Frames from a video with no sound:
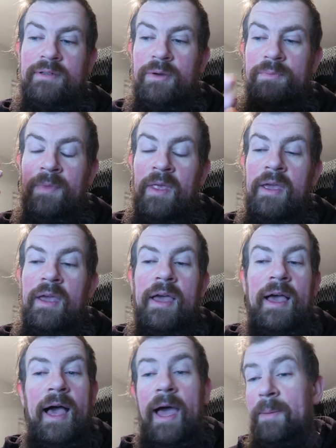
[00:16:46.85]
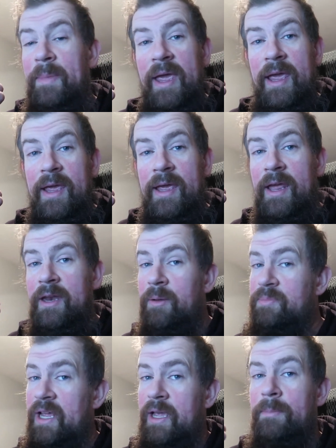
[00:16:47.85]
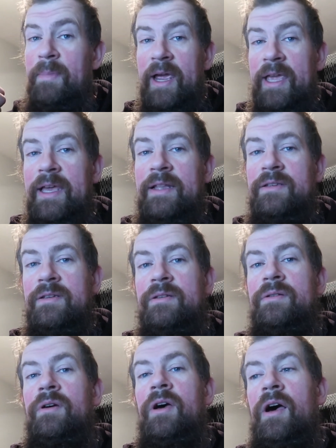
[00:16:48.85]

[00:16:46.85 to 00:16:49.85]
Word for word: So I may end up taking my kids